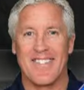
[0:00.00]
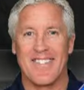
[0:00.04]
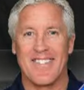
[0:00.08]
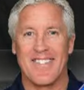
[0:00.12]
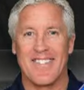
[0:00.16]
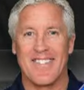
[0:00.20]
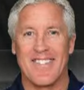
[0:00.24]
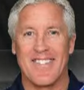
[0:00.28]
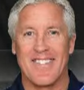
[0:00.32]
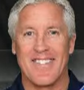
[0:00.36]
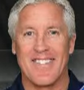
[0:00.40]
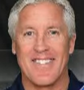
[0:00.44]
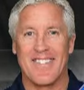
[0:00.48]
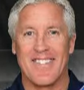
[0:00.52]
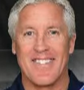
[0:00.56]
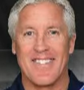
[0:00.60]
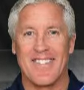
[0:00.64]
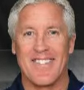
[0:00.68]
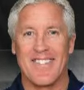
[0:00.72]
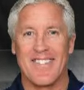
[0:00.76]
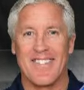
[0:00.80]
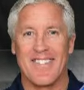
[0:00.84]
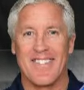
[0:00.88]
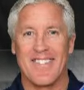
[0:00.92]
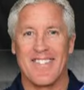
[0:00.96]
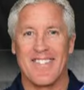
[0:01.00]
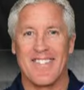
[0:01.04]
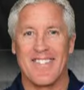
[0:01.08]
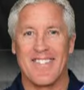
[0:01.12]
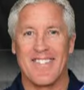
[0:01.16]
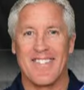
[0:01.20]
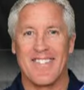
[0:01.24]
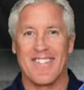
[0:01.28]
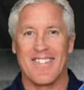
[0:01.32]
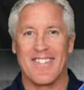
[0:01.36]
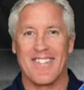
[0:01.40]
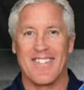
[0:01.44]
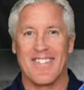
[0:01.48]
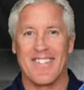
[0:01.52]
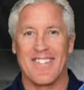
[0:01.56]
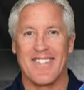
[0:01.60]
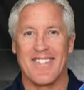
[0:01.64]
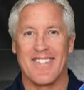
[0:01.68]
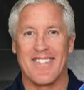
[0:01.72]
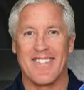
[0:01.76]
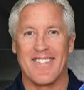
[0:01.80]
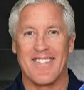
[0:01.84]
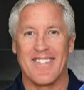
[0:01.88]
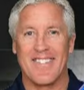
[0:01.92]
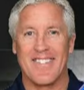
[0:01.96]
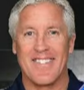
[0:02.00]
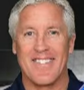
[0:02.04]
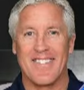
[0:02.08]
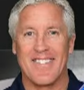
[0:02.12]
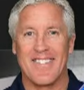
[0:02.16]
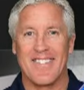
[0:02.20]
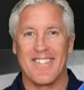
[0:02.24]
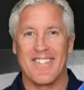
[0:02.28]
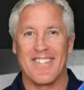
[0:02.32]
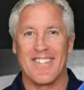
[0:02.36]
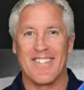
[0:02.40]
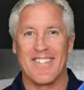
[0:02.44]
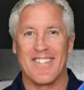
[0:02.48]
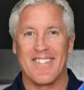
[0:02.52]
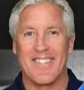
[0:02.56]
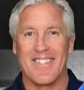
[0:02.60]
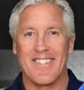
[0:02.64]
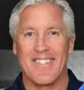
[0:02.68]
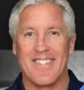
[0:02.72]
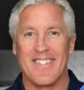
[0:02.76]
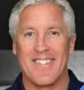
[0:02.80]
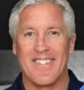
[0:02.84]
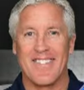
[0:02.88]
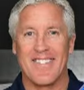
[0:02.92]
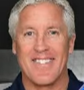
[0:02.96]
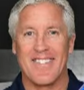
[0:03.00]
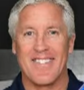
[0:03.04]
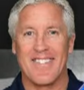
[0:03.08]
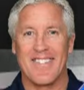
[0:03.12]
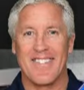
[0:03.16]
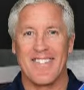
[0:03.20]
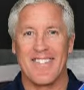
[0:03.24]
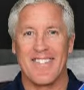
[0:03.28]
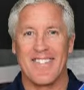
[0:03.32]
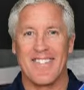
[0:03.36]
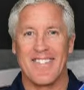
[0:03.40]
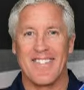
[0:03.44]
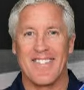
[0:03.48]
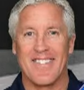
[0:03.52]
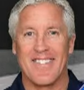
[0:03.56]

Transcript: This person isn't speaking.